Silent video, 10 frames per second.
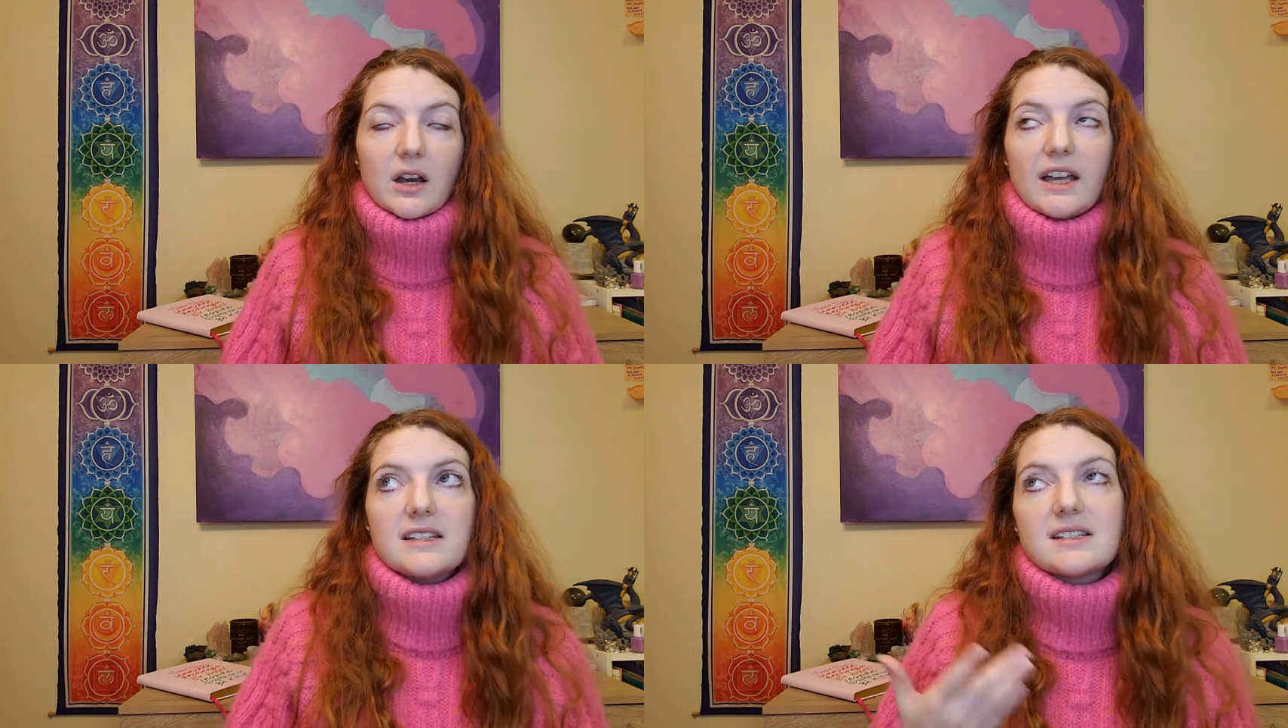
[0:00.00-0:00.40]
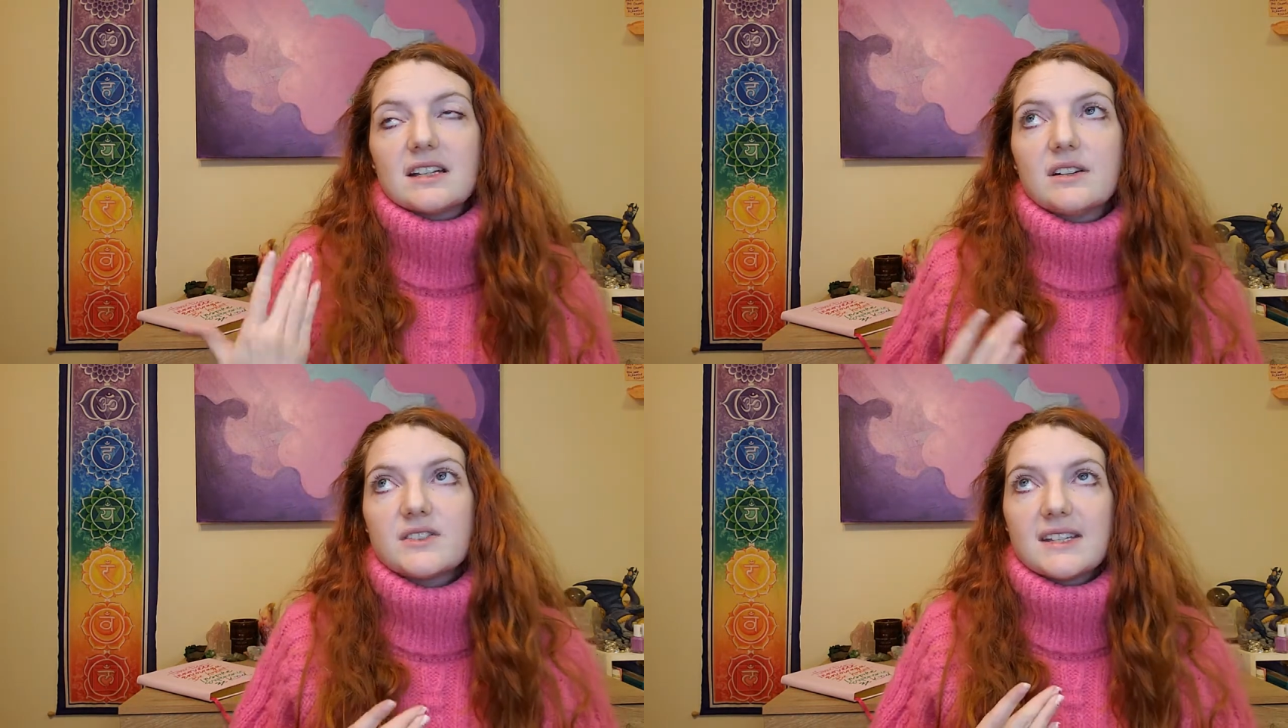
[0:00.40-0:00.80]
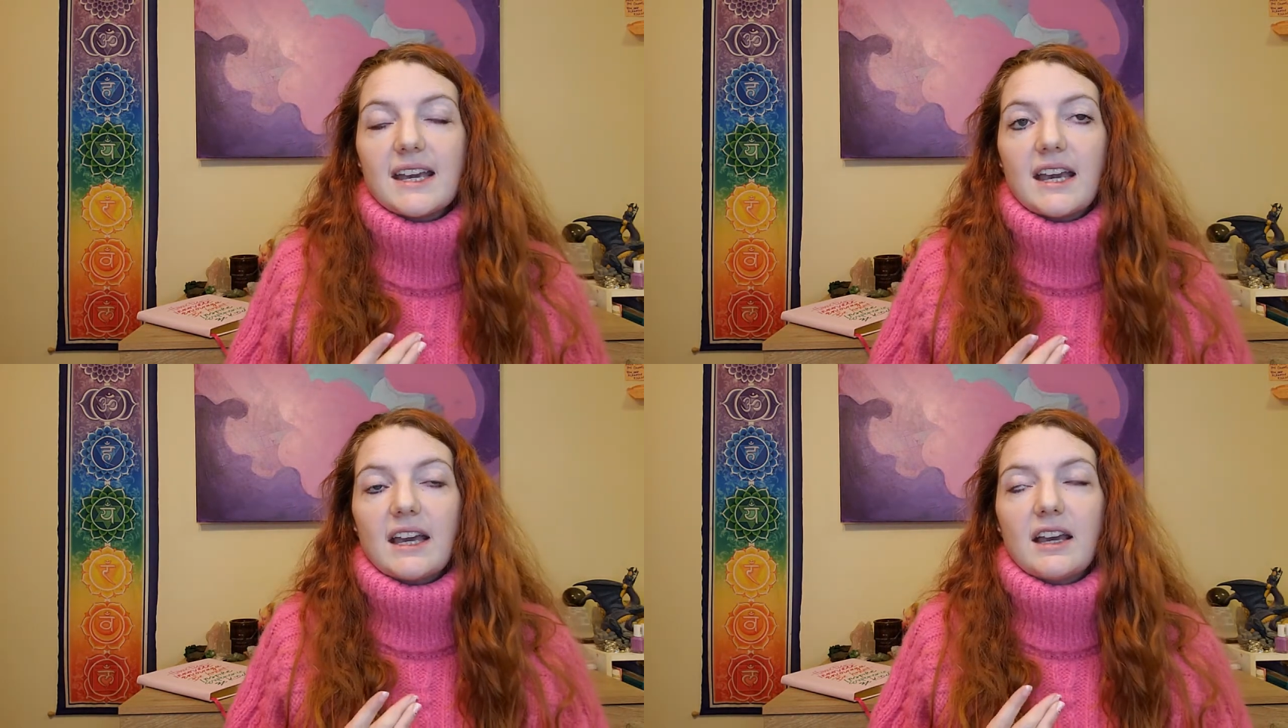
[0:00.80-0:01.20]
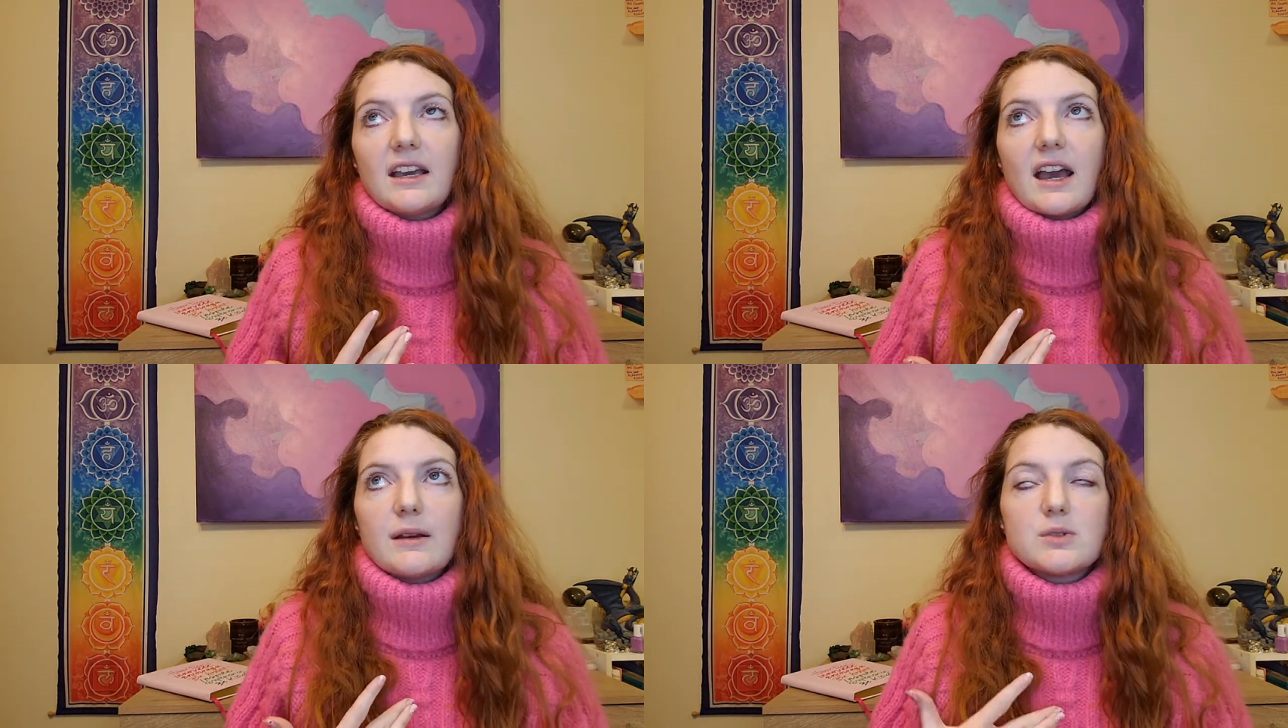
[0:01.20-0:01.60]
Instead of
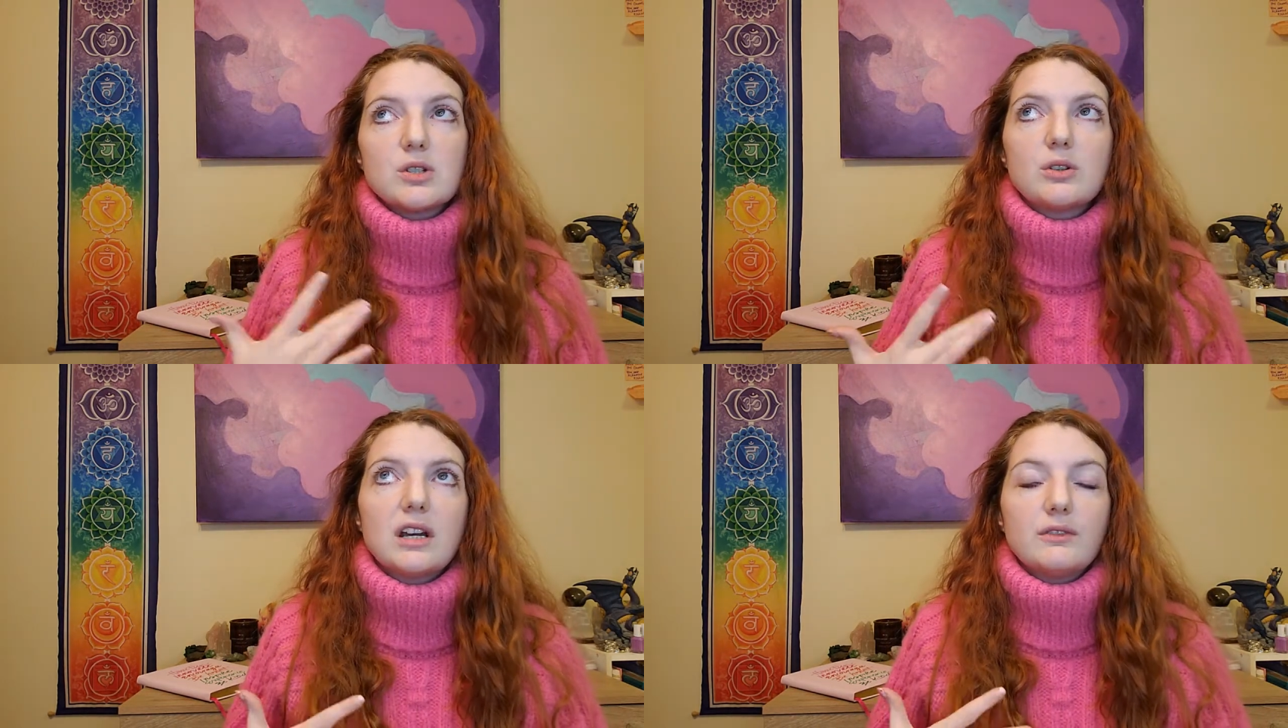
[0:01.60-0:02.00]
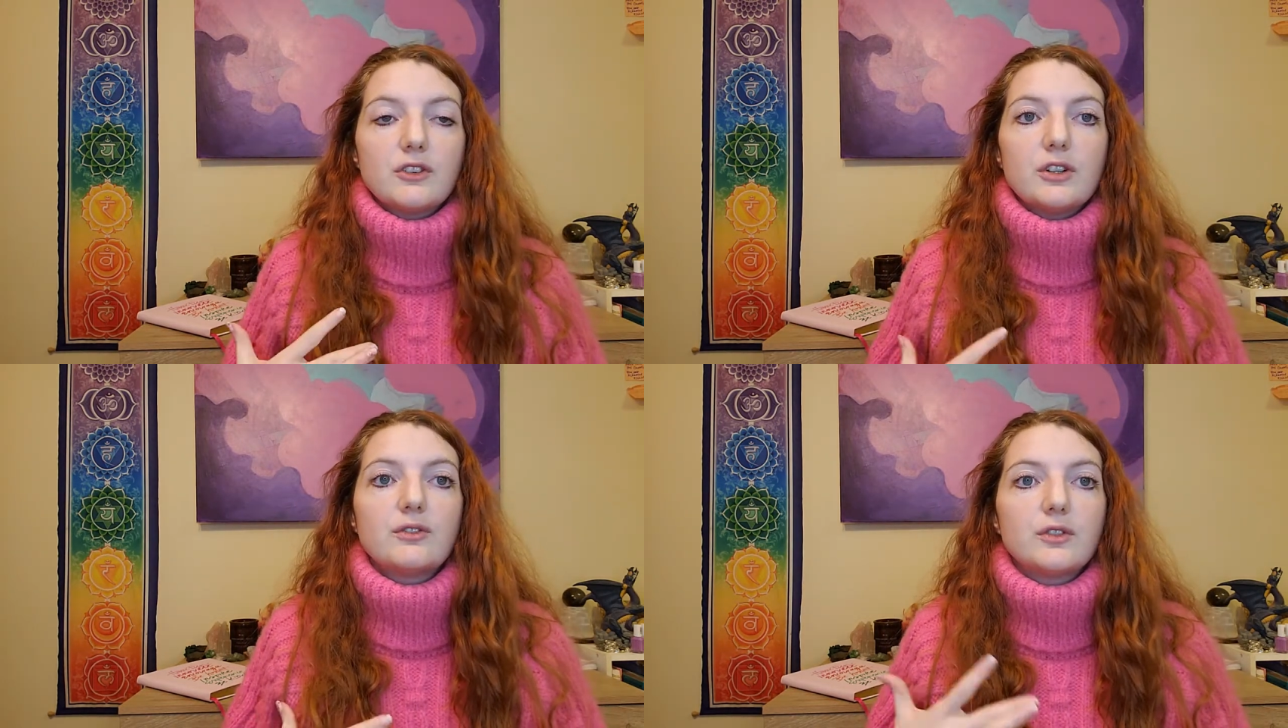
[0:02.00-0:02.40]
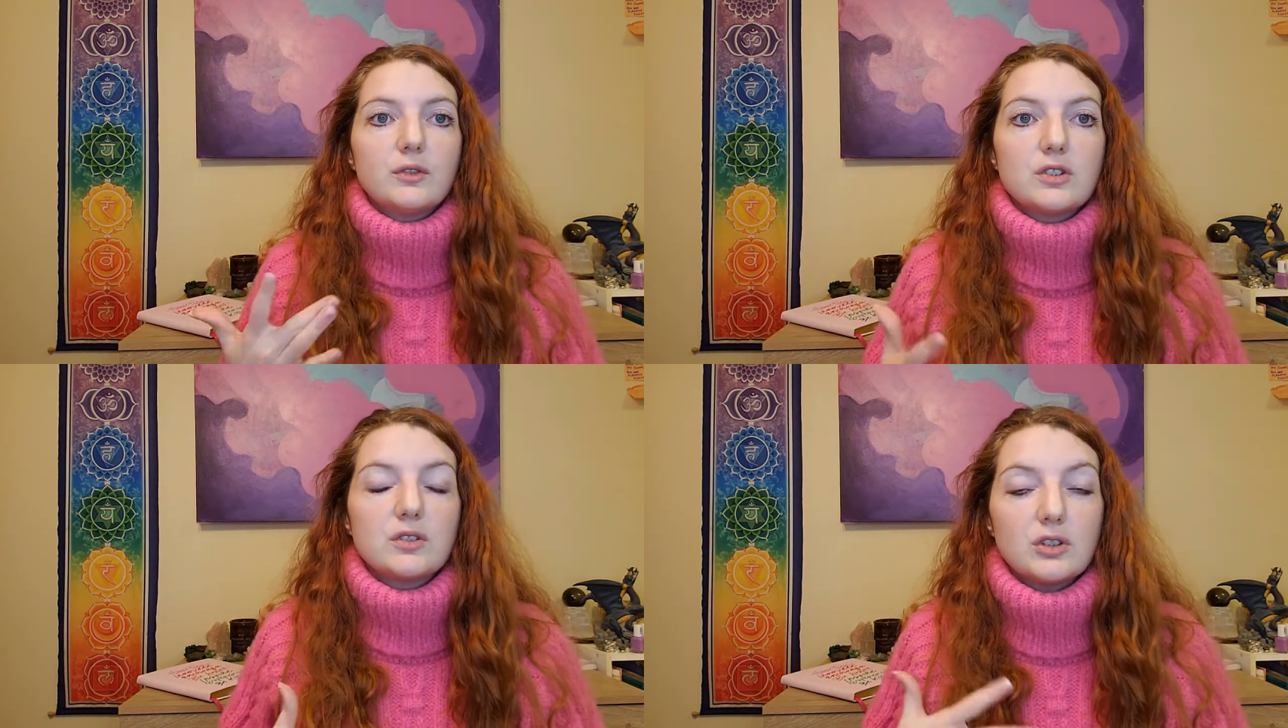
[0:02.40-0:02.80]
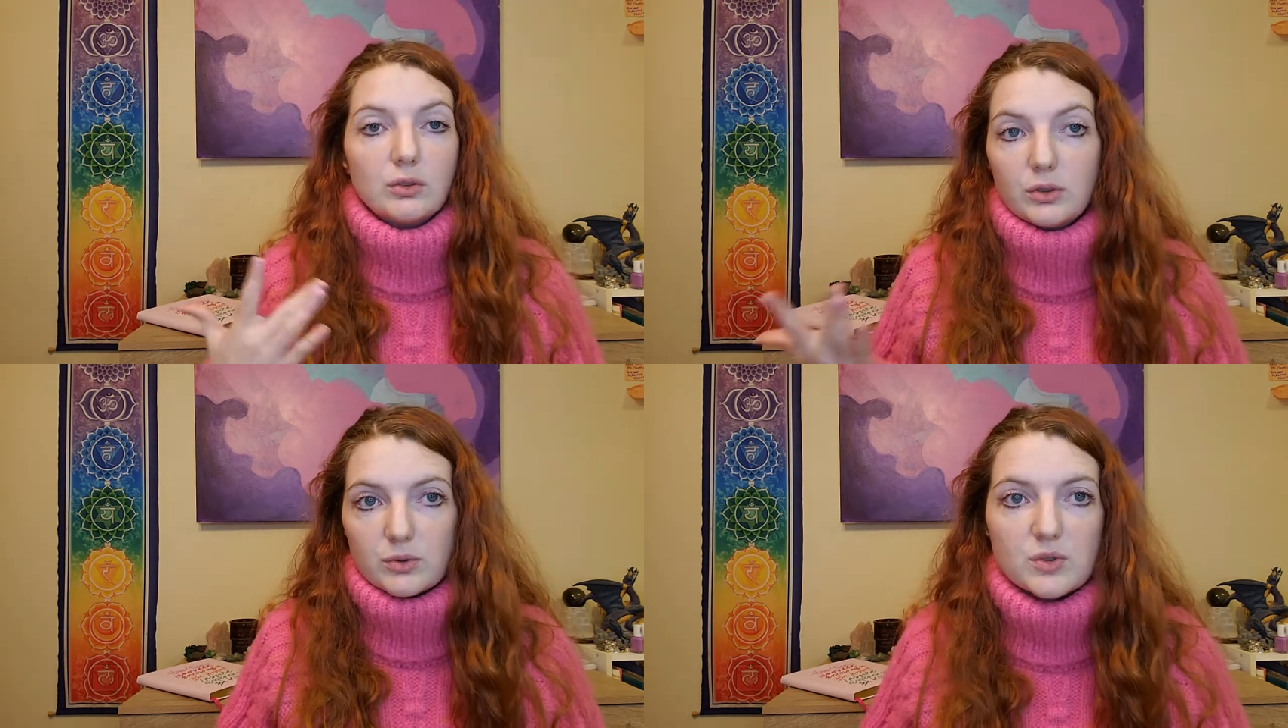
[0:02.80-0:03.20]
saying, I'm so grateful to
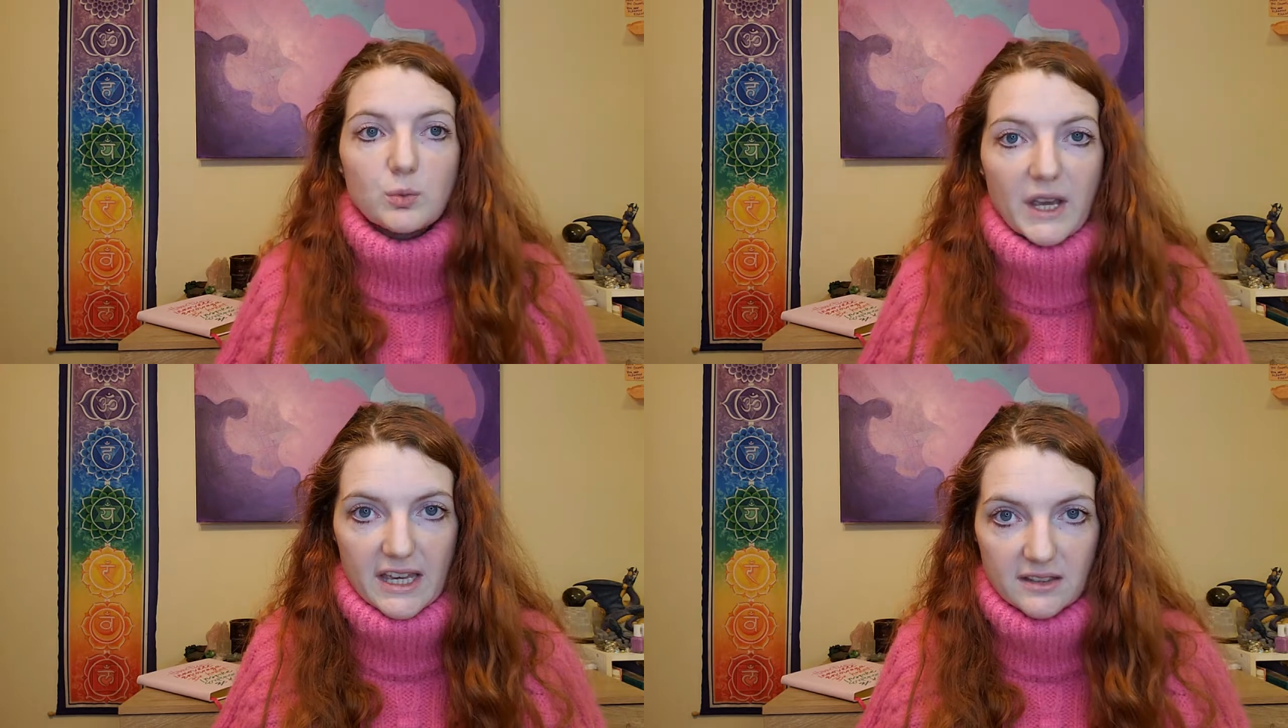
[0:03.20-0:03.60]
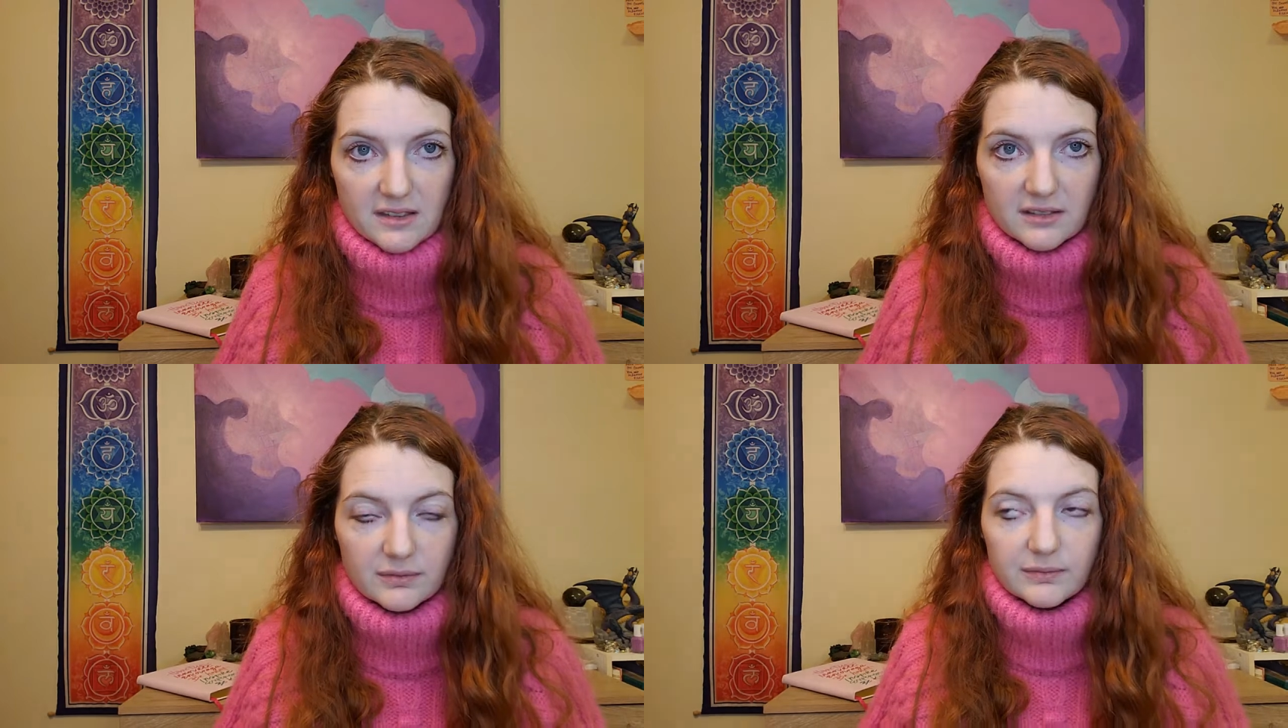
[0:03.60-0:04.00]
lose weight,